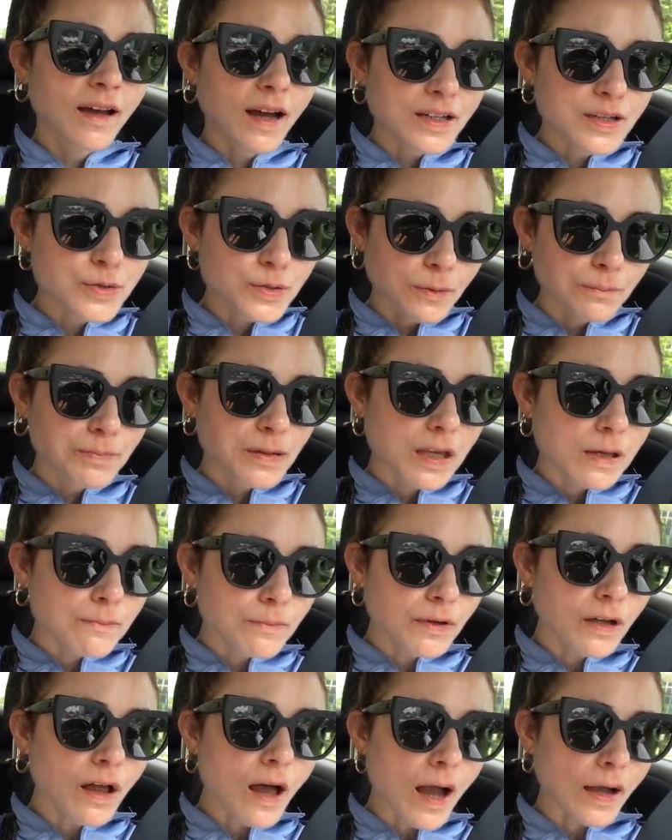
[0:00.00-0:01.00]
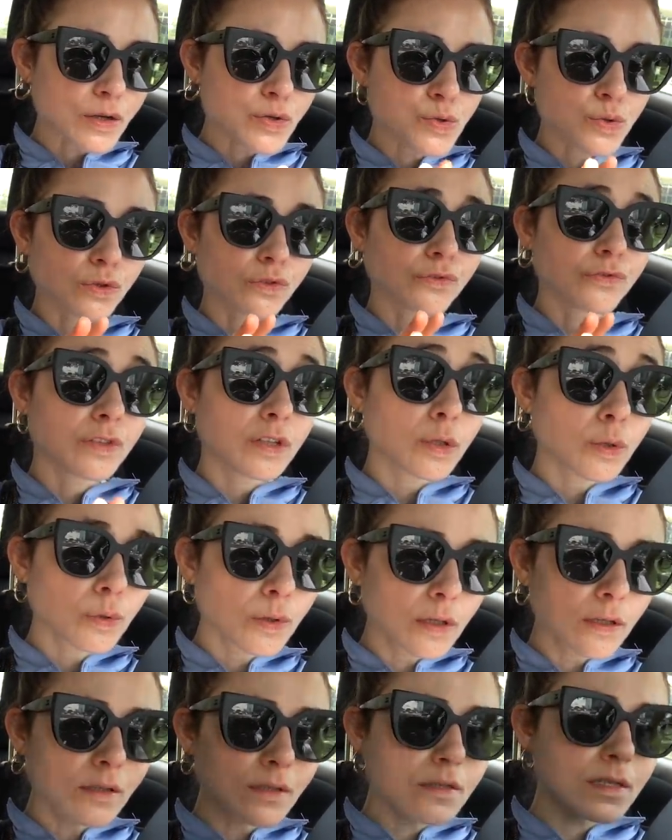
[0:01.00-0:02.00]
actual people, actual
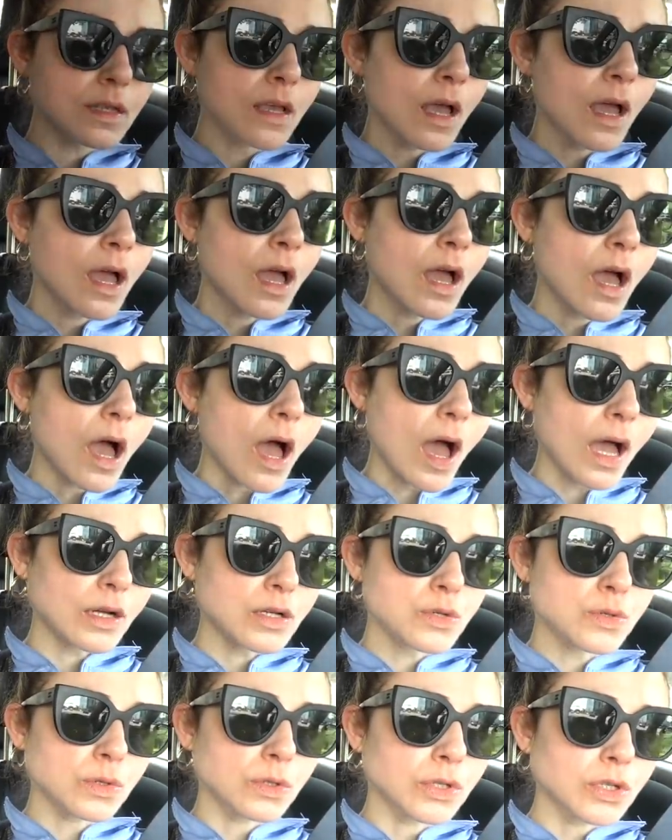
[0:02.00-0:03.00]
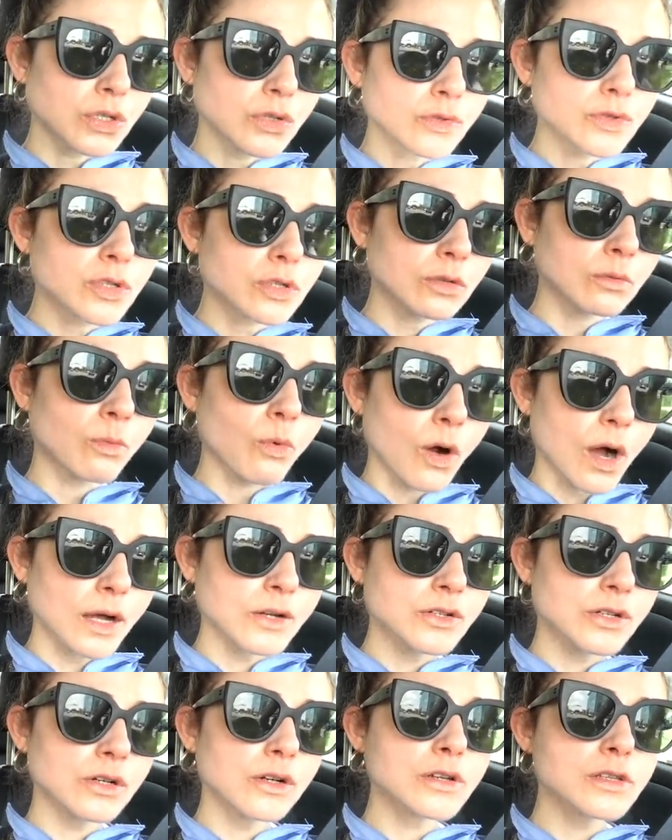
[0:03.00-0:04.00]
viewers, actual YouTube
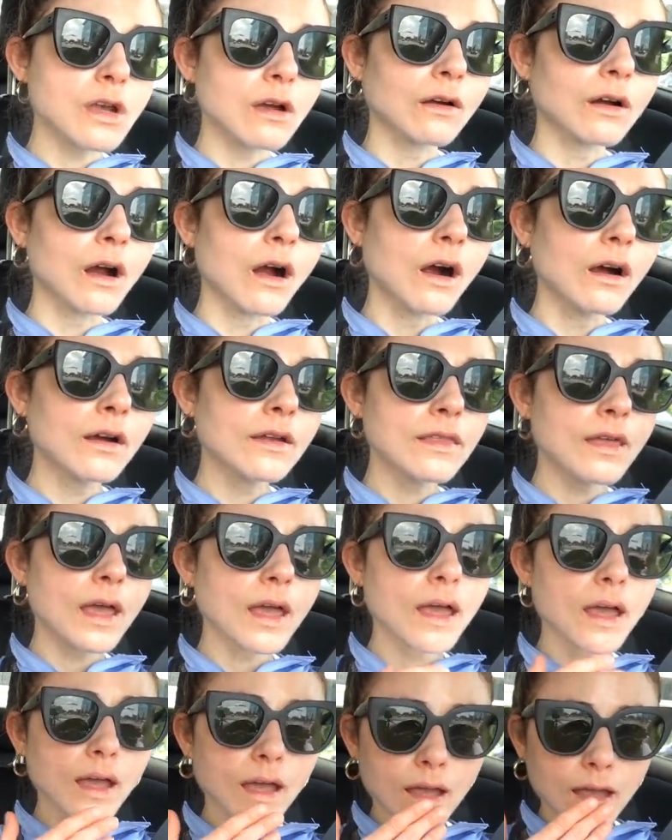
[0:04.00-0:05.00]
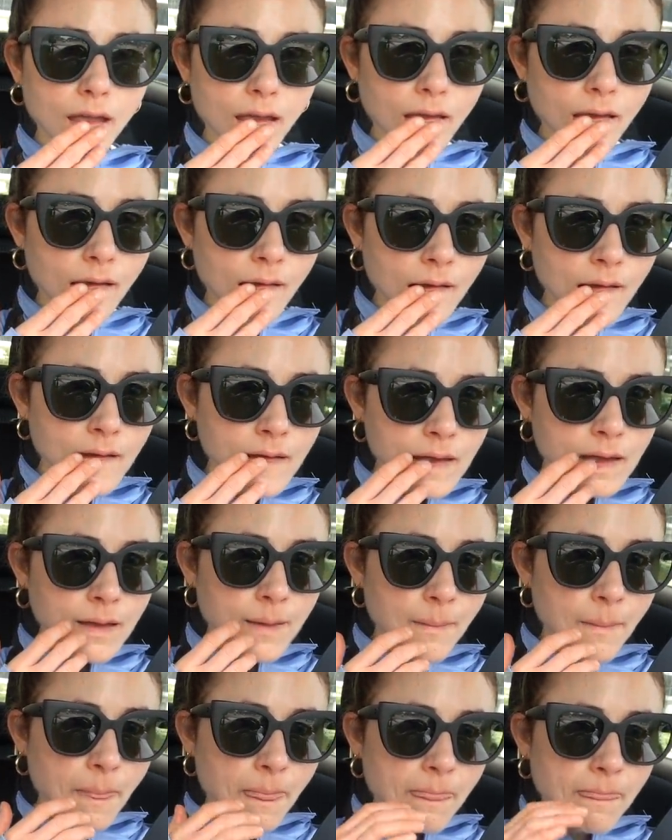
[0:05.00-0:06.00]
watchers, or are they
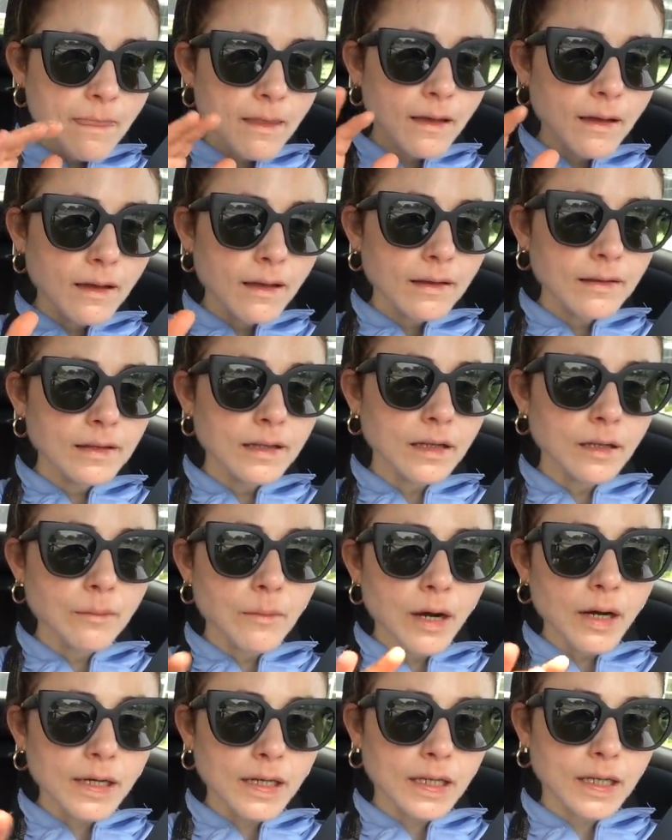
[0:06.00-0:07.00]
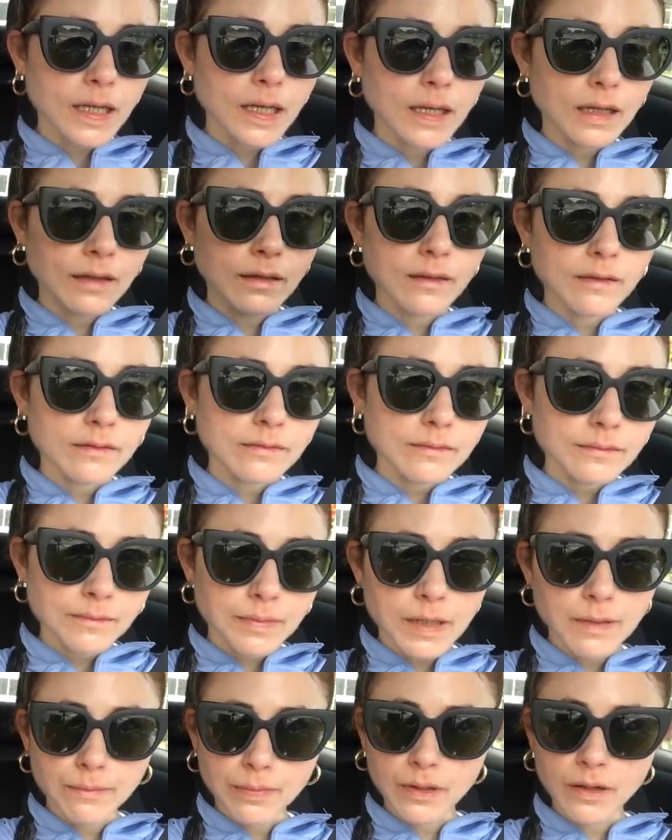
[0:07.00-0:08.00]
little marketing
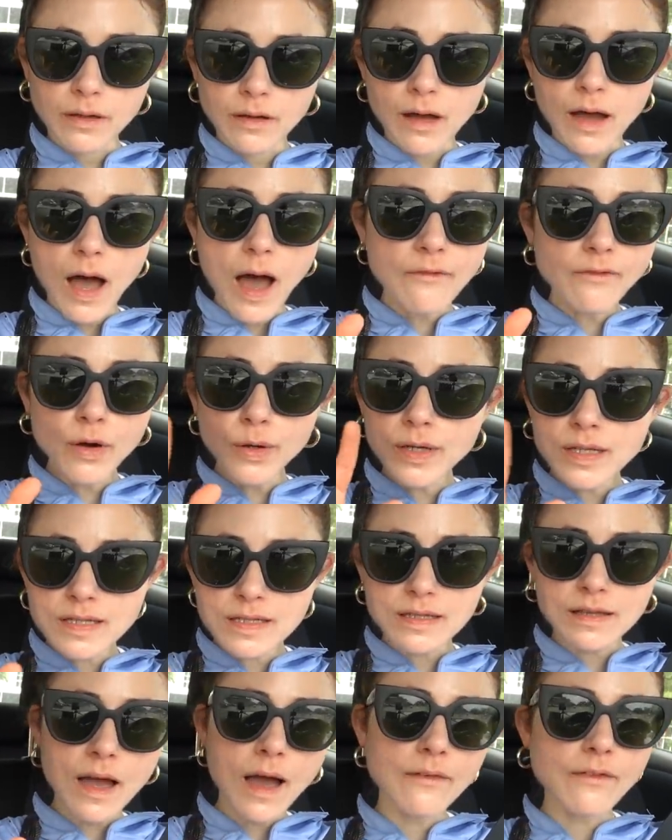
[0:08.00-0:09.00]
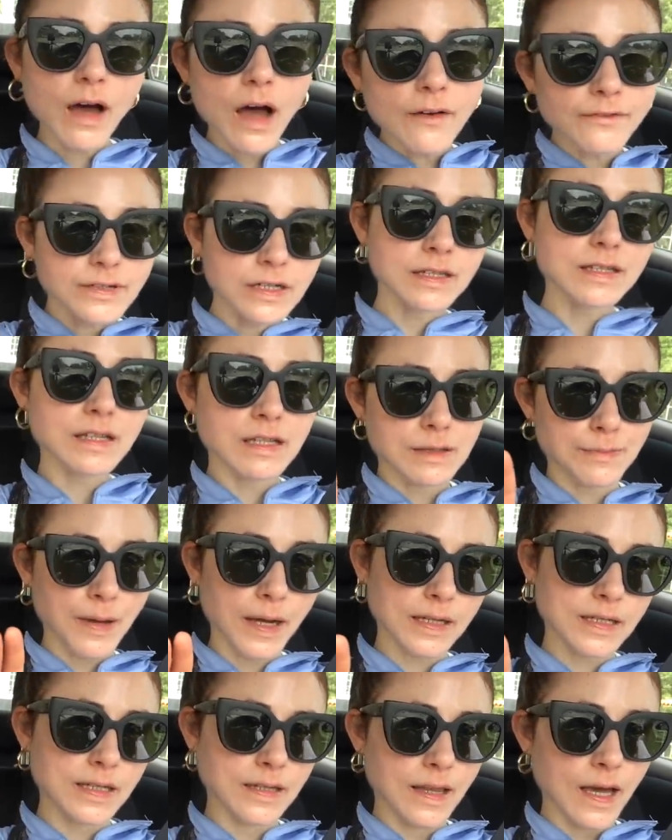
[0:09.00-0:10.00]
people. I've always, I've often
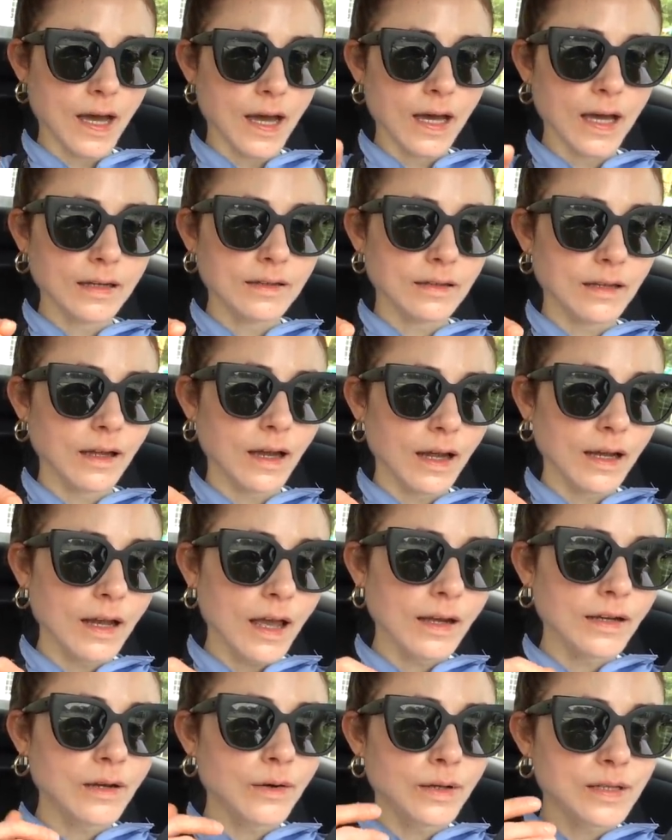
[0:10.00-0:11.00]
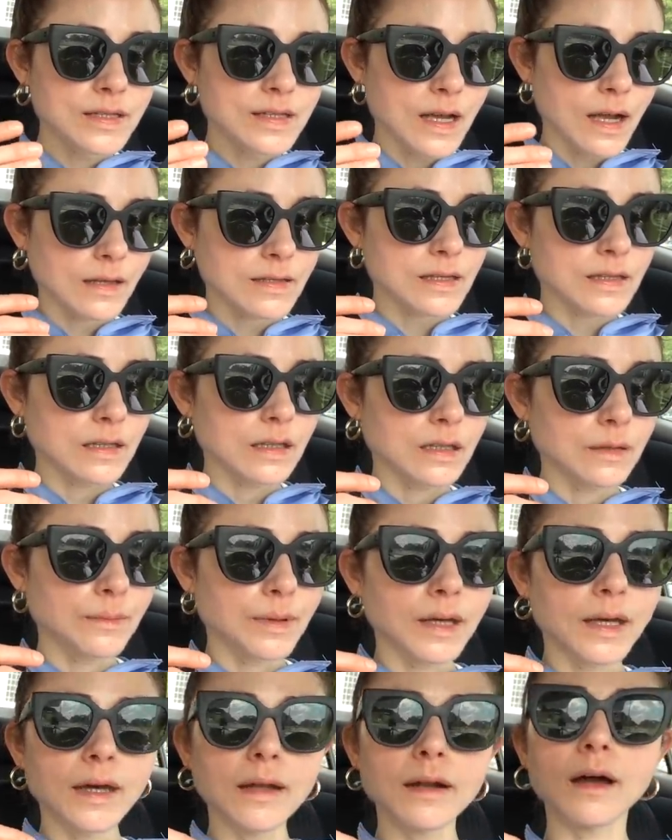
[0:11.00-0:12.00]
suspected that. I, I know it sounds a little
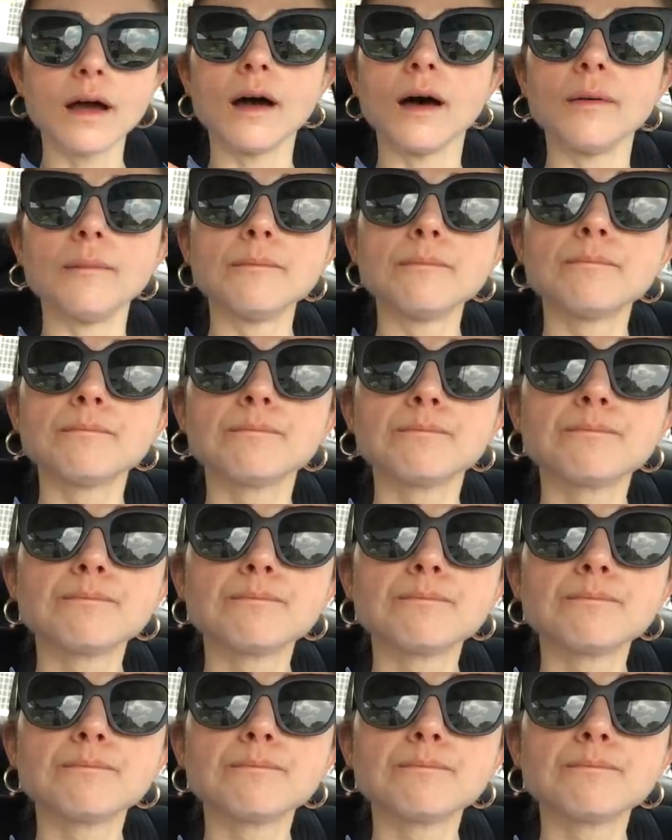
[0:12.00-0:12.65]
bit um,